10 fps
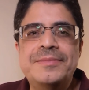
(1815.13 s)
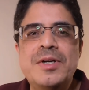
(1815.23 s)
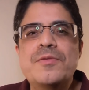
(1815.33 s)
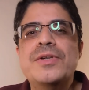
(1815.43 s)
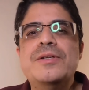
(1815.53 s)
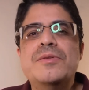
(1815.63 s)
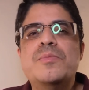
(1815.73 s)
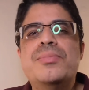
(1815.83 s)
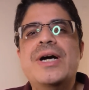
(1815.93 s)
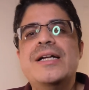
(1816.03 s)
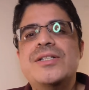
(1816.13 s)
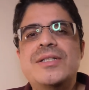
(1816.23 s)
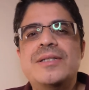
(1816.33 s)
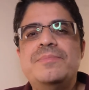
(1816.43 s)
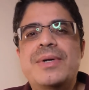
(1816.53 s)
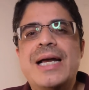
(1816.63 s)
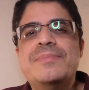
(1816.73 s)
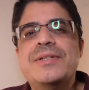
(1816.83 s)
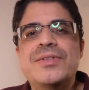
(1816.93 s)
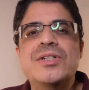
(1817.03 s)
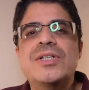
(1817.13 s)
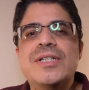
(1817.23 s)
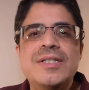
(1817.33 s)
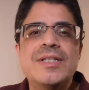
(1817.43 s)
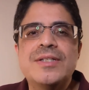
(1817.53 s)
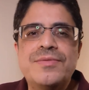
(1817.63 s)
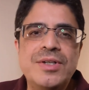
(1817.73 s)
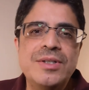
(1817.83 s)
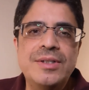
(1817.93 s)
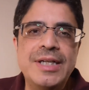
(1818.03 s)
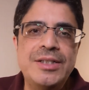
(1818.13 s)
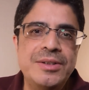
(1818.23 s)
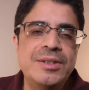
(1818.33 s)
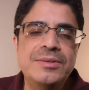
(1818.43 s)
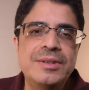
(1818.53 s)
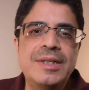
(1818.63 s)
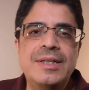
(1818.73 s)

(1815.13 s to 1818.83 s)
Hopefully, it will prod you to perhaps even look into this further on your own.